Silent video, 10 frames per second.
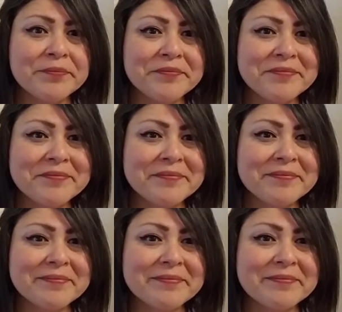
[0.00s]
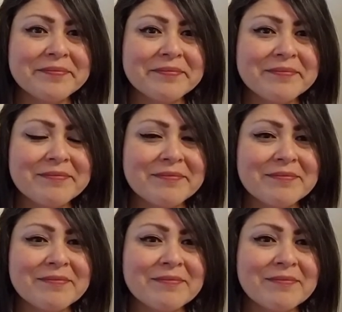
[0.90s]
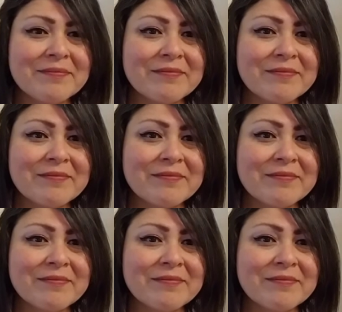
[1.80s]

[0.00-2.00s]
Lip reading: [no speech]